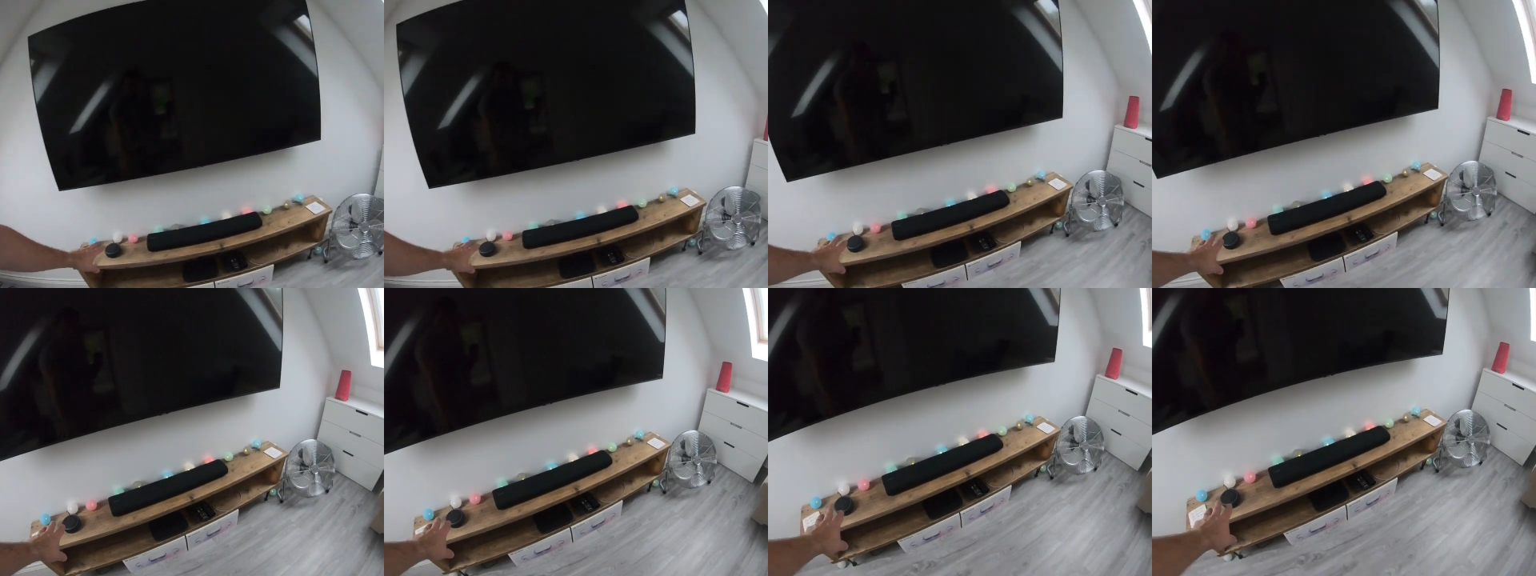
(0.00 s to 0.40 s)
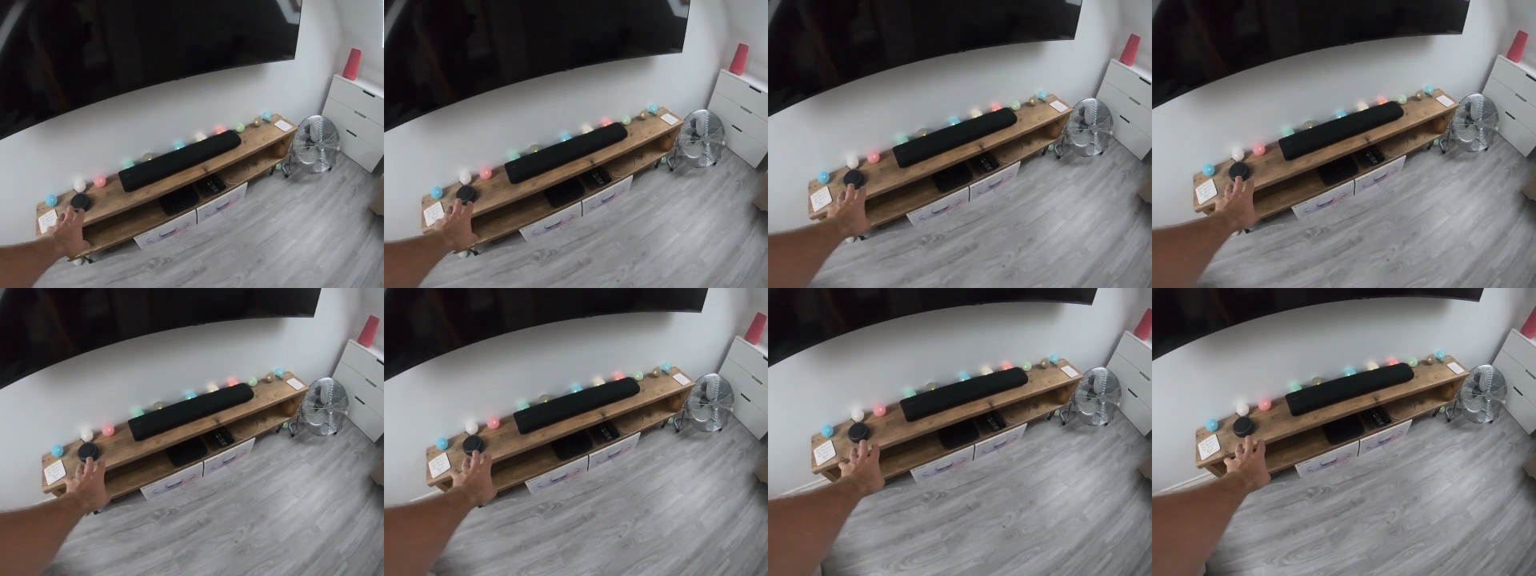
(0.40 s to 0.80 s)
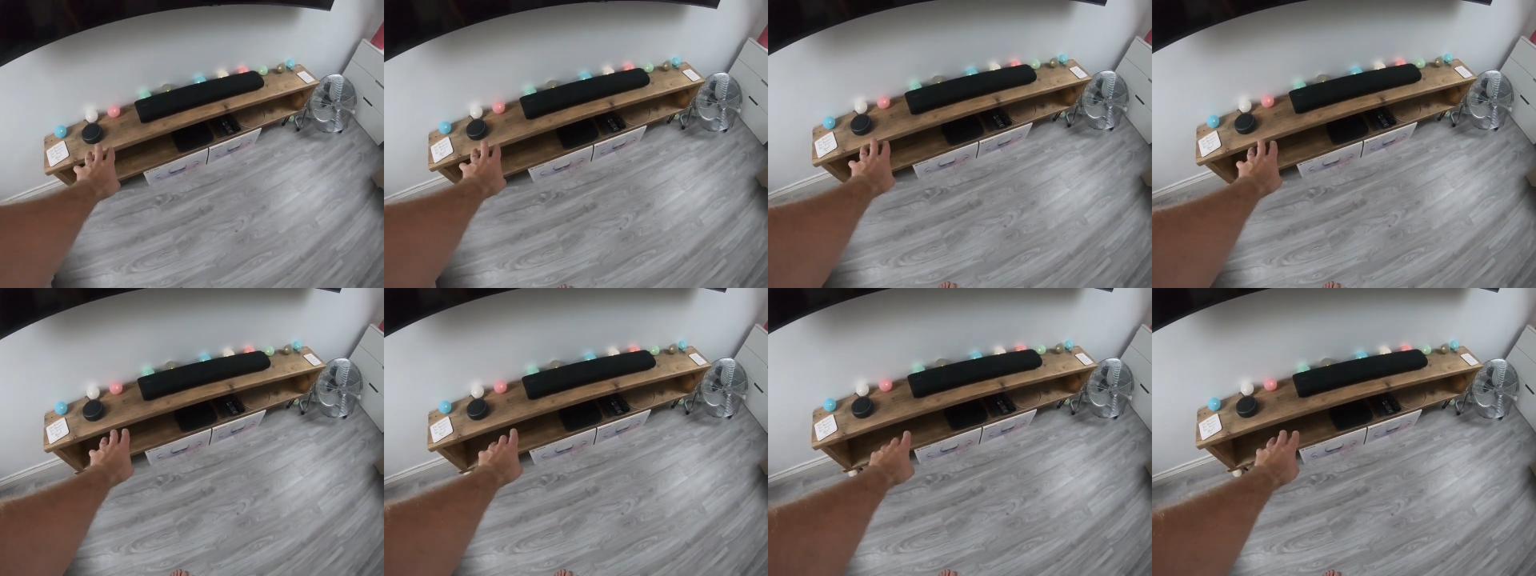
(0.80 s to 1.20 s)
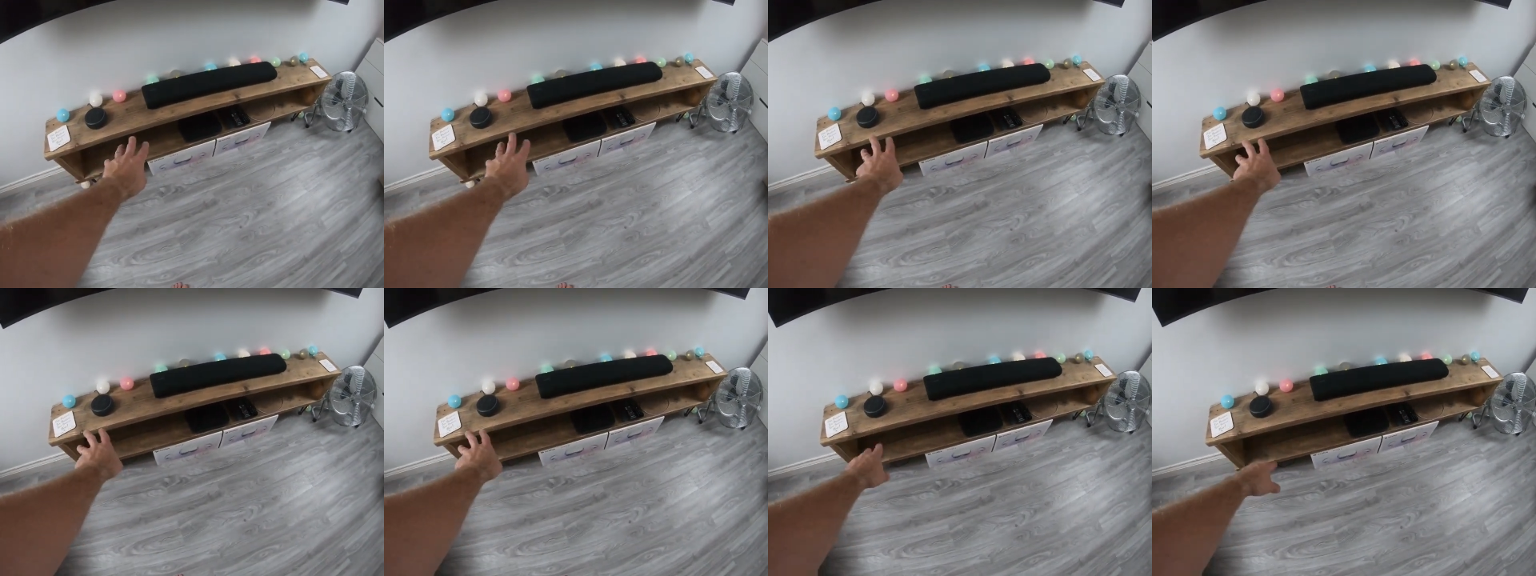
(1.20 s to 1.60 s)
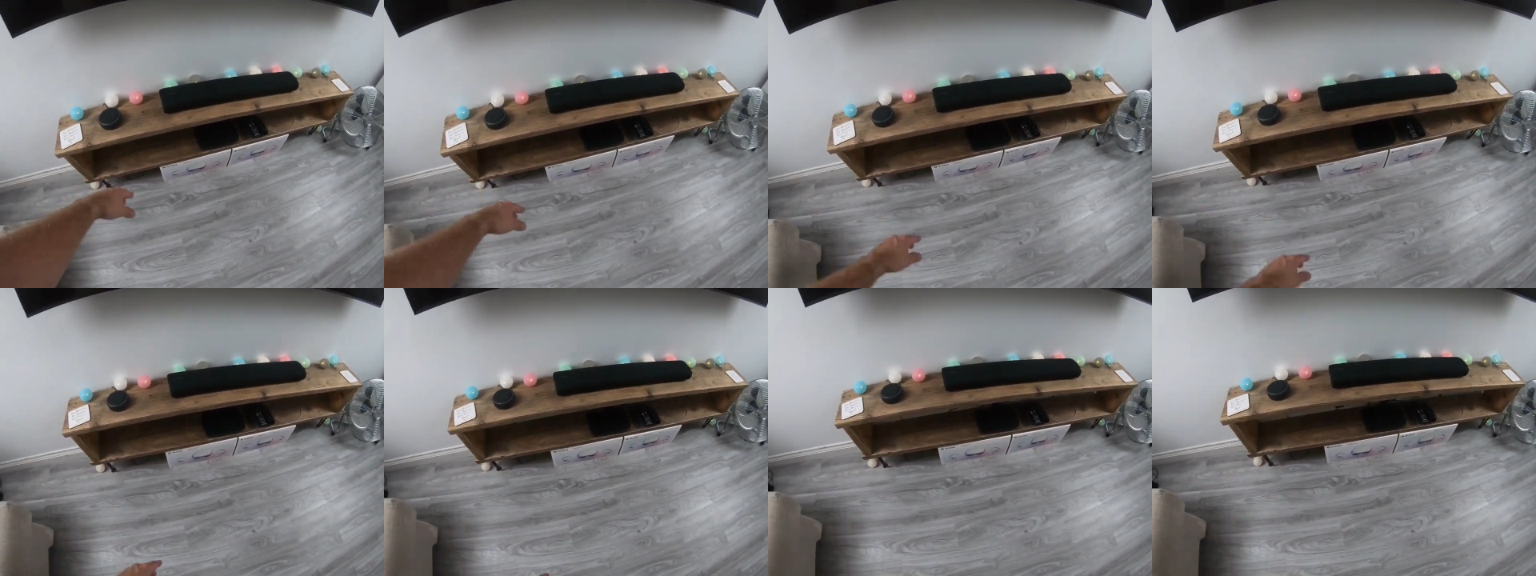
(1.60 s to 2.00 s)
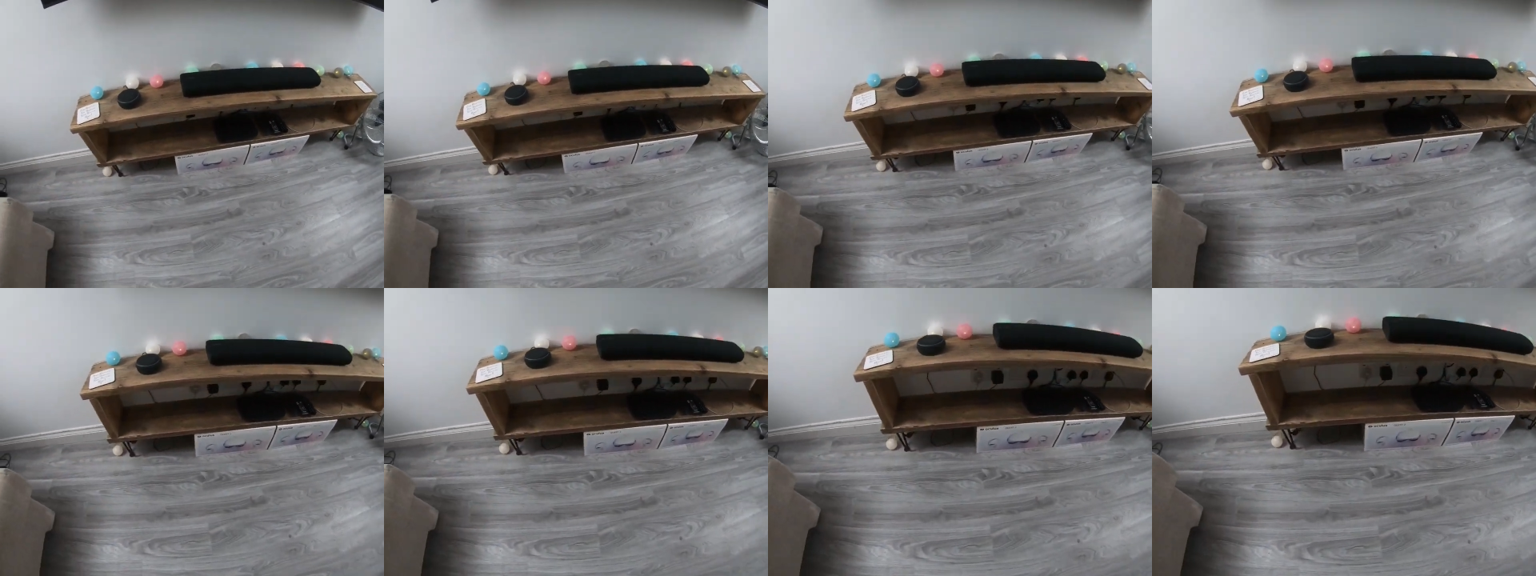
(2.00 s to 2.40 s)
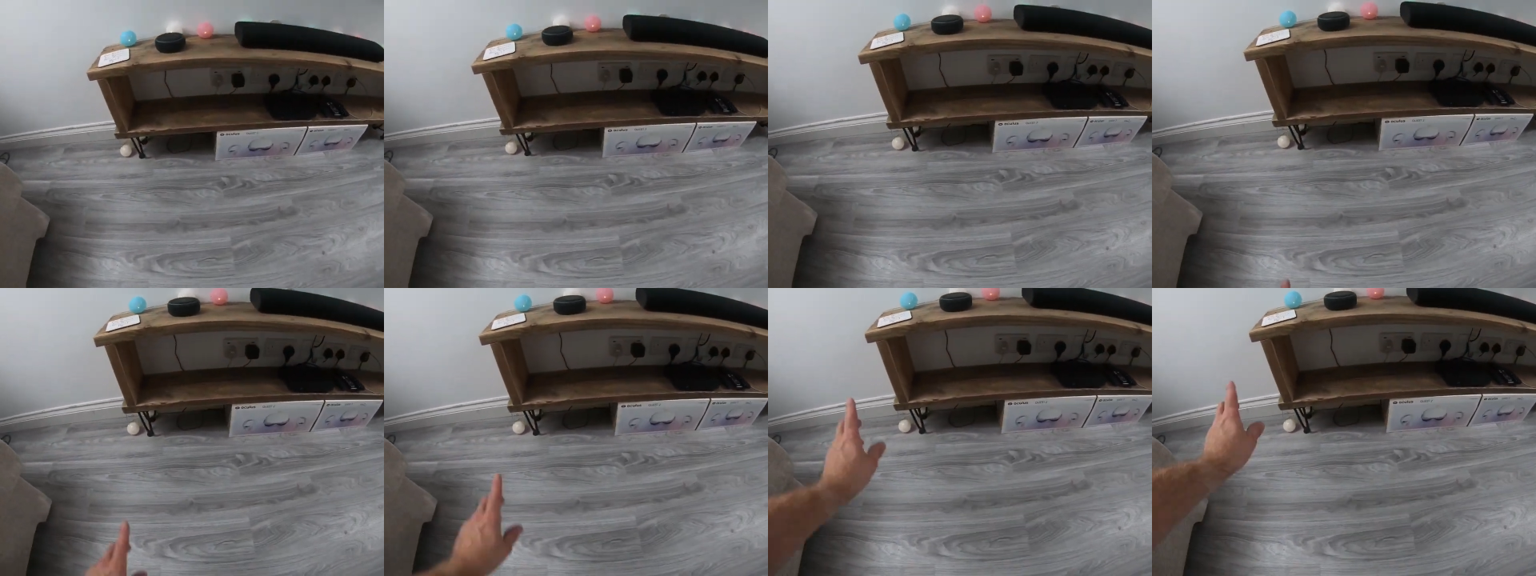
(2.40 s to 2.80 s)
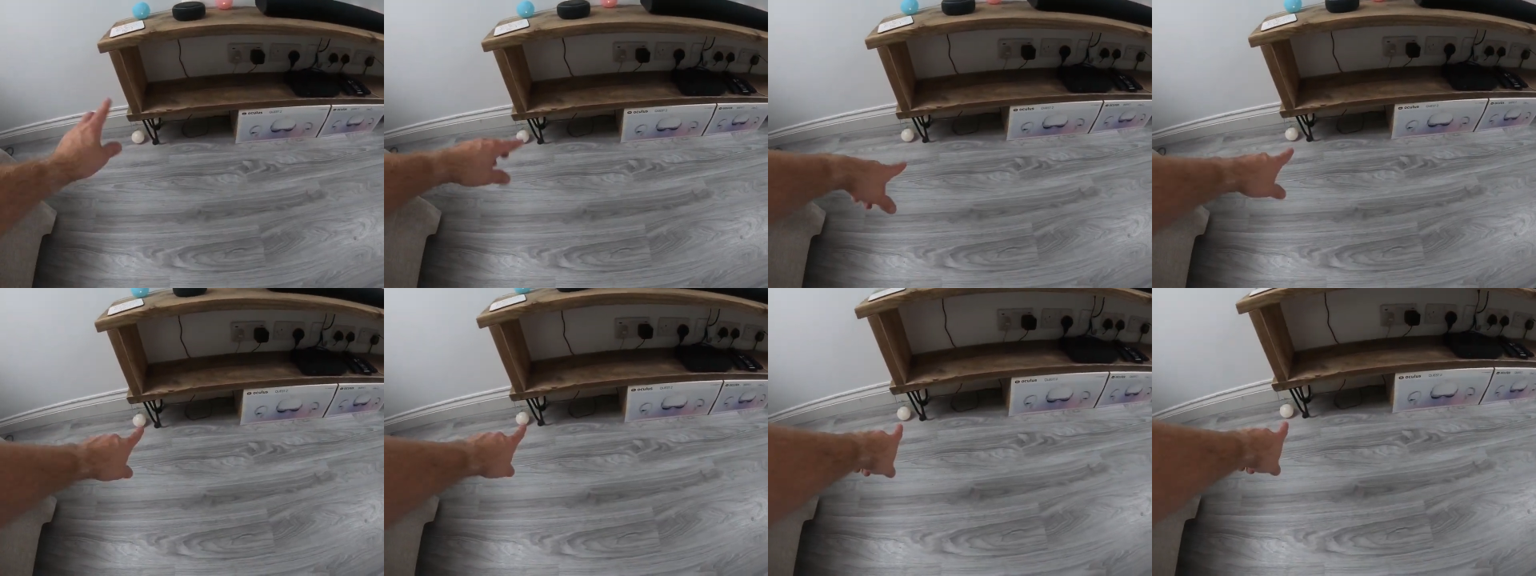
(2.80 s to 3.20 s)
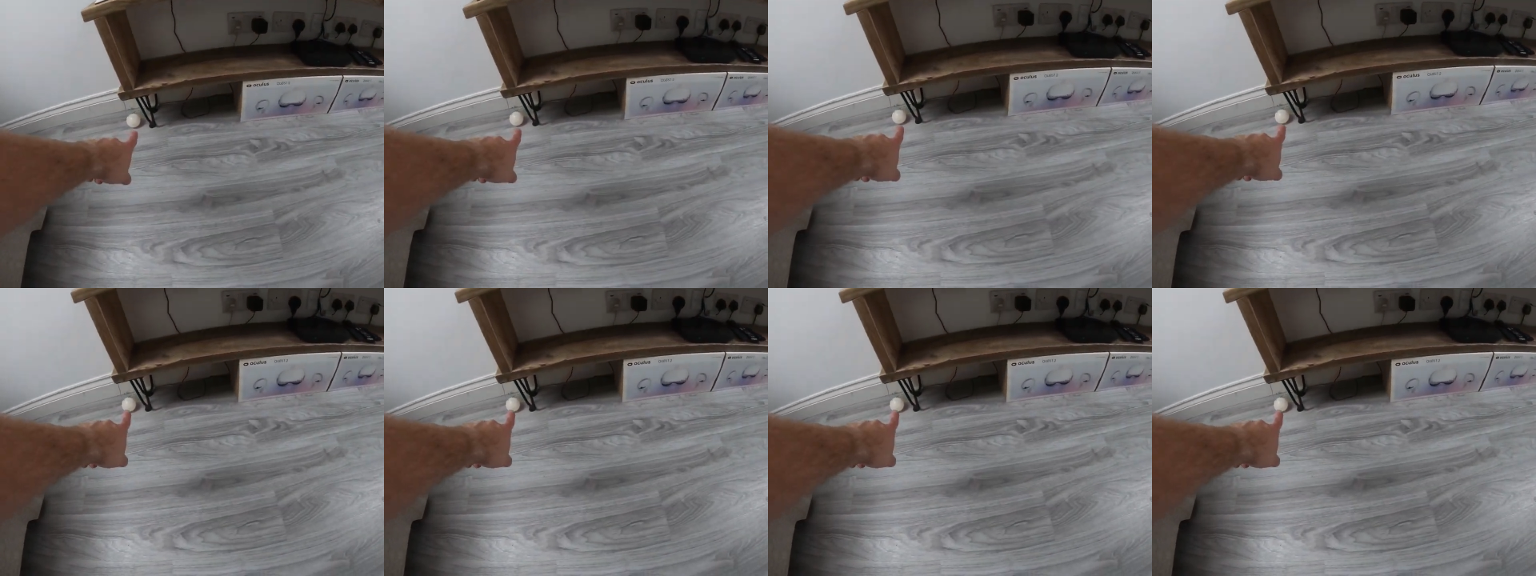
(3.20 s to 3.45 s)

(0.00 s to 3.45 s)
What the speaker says: [unreadable: no face in view]